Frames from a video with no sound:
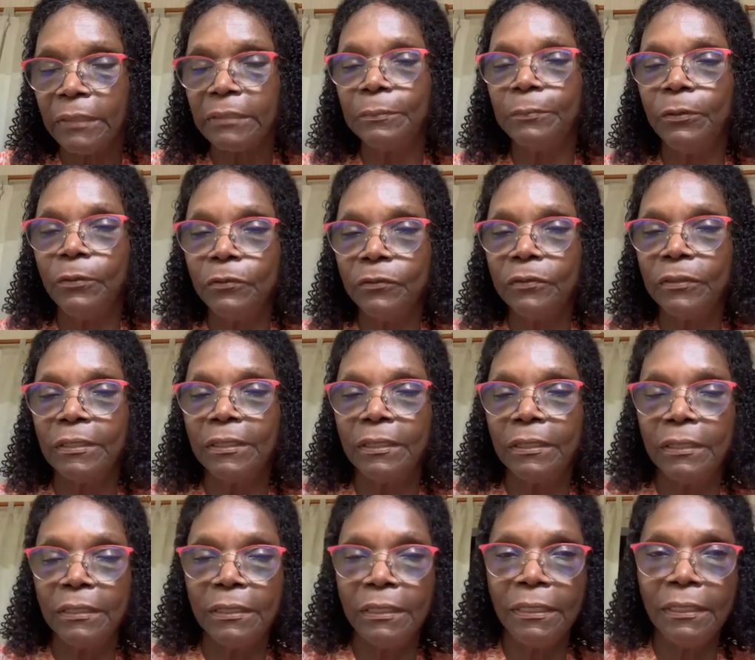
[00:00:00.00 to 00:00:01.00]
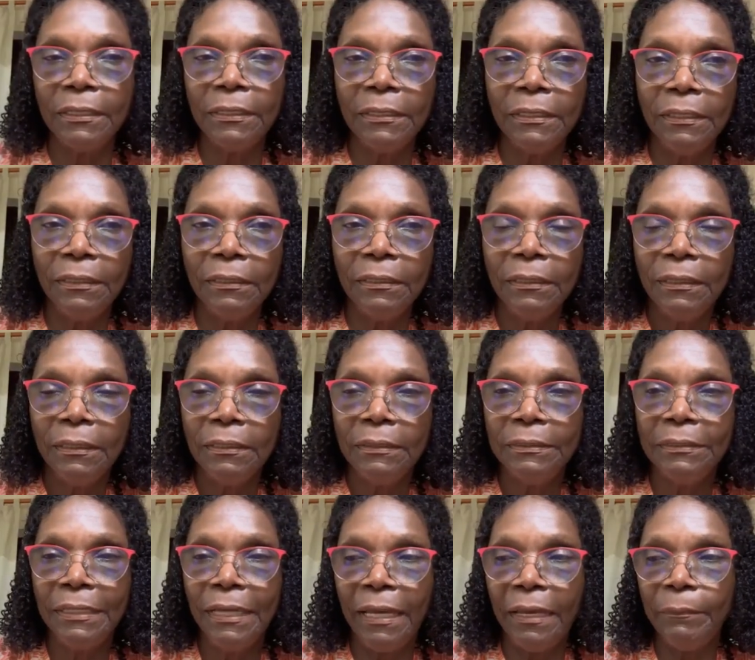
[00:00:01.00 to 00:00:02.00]
as opposed to kidney
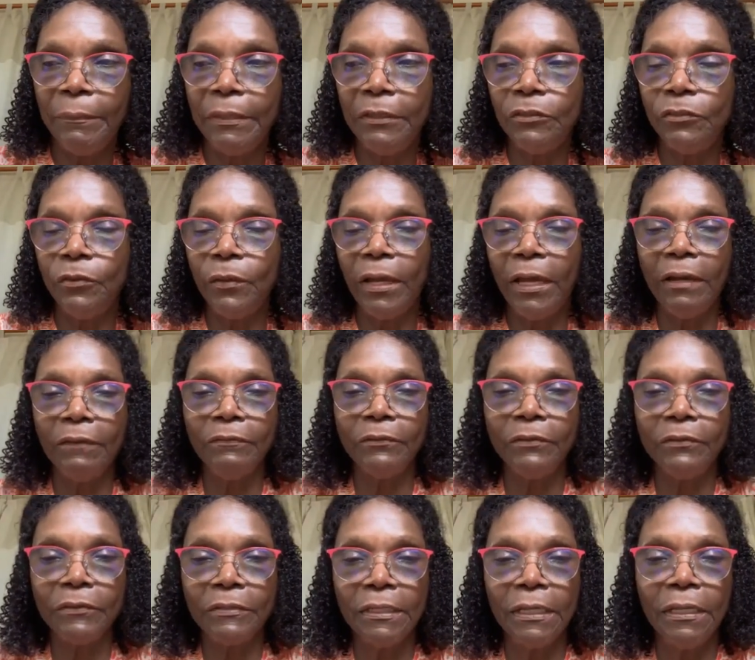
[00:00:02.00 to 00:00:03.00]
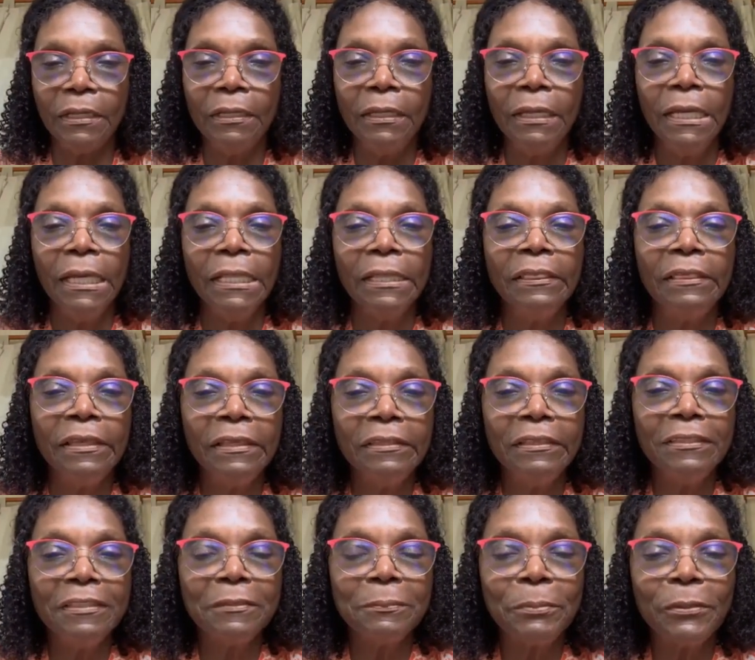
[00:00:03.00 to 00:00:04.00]
damage, you have to say,
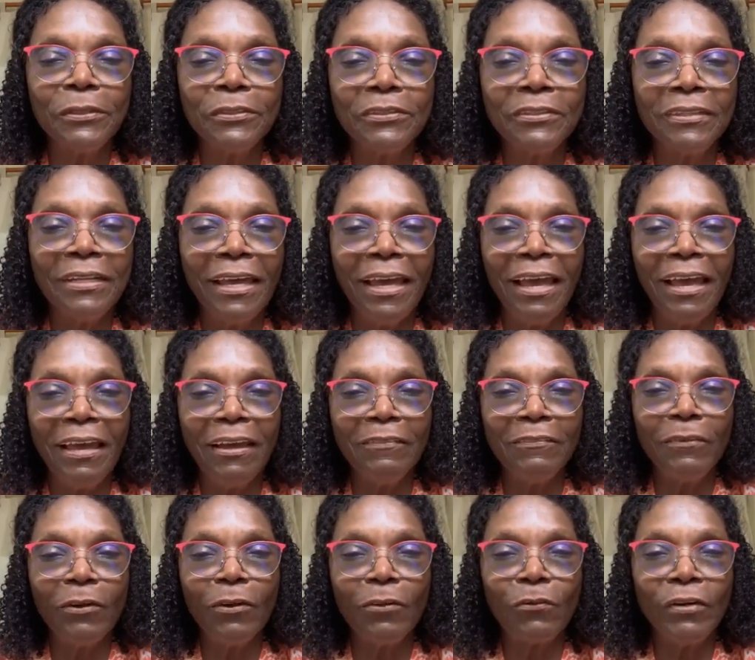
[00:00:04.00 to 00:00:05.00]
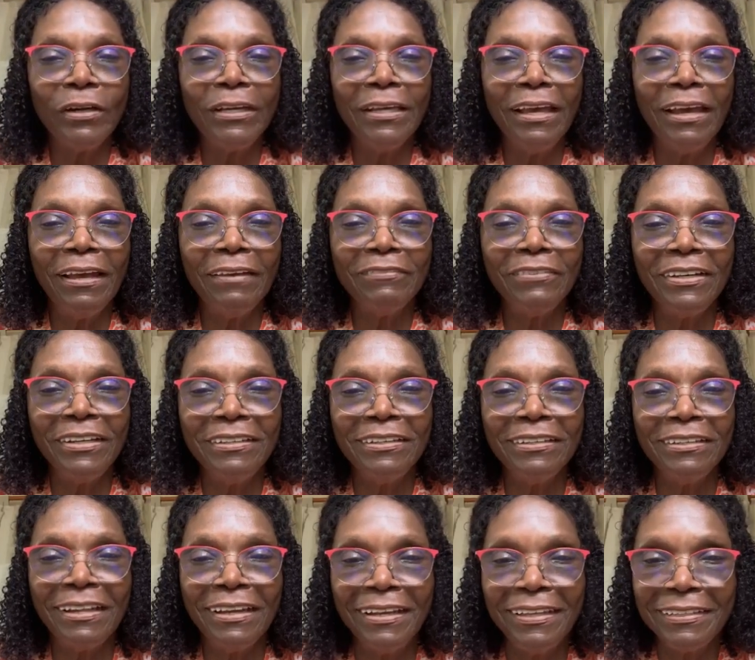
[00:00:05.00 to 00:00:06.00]
did this person already have
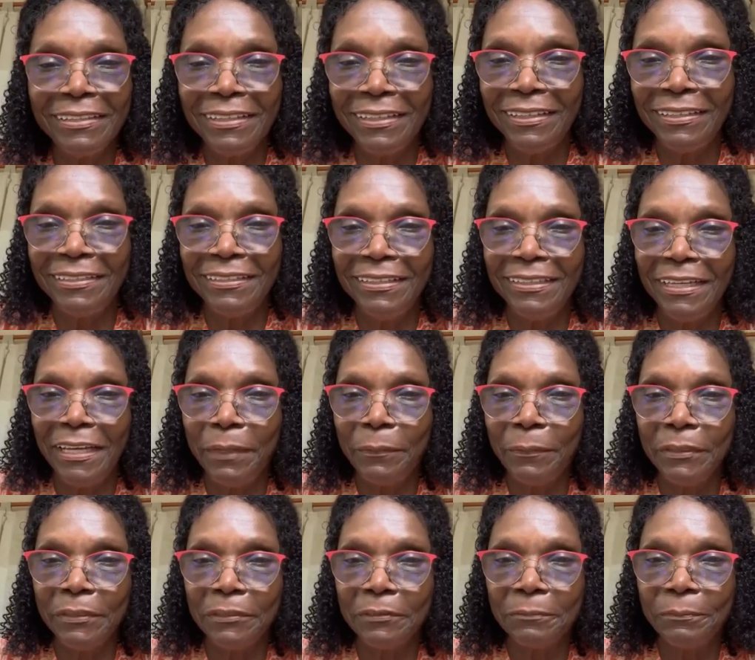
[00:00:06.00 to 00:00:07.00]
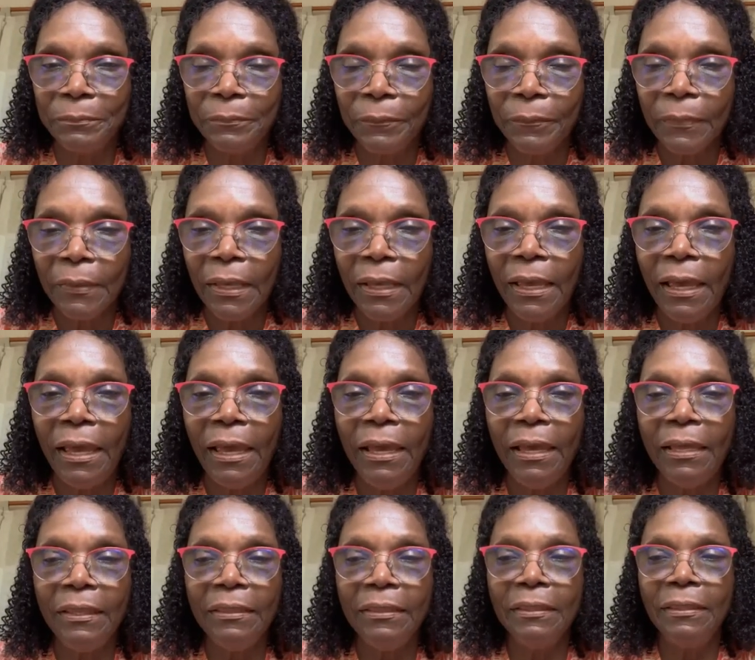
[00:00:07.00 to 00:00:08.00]
underlying kidney damage?
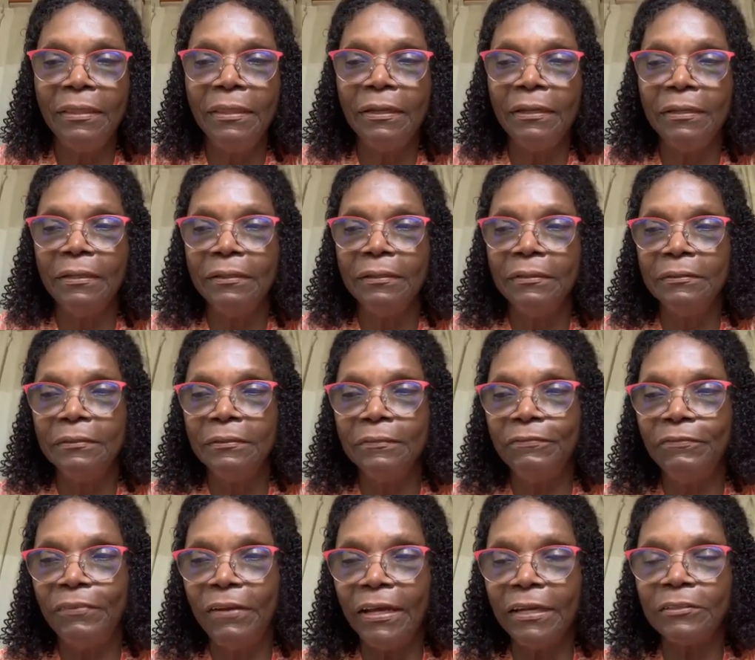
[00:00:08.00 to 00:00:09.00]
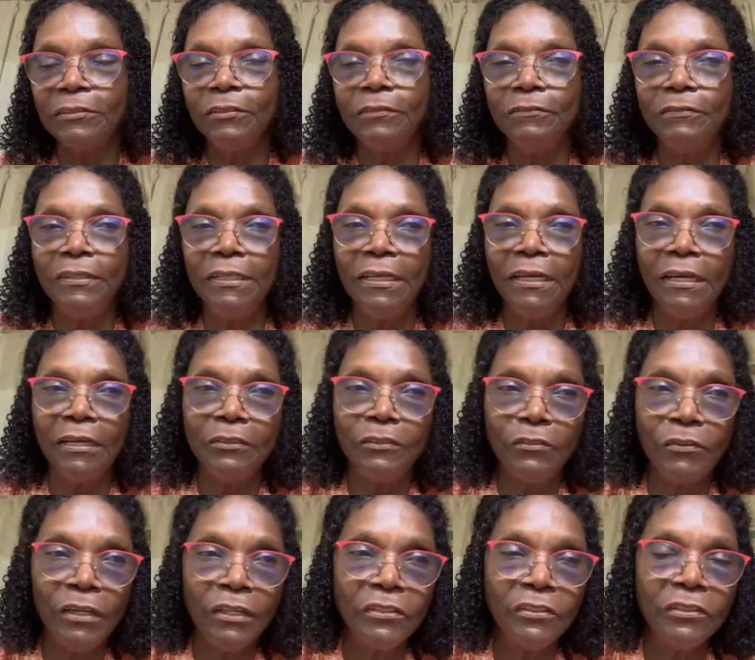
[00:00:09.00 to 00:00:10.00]
And the fact of
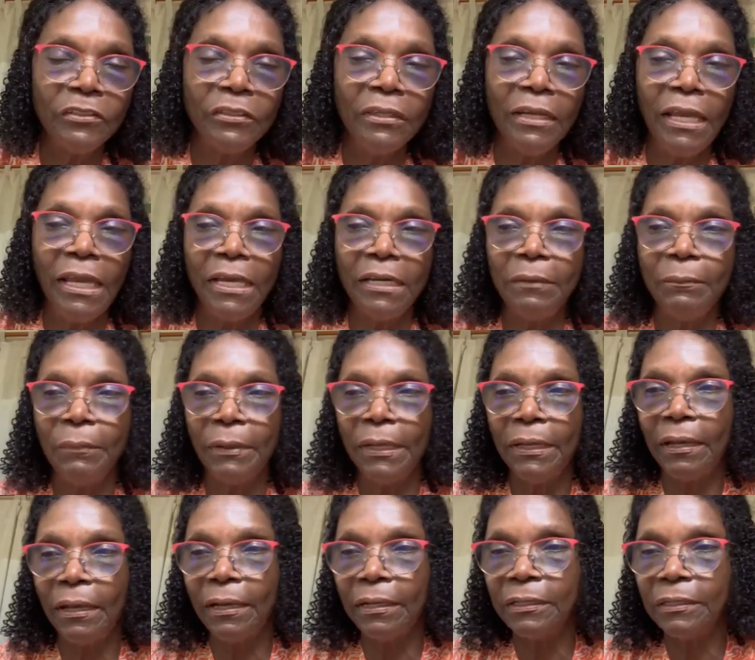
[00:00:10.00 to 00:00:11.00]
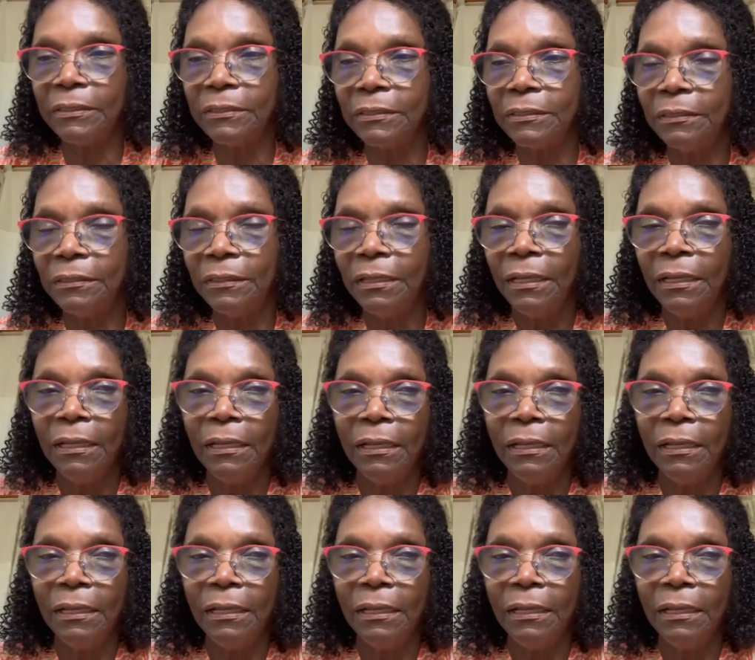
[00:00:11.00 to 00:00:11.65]
dehydration, antibiotics,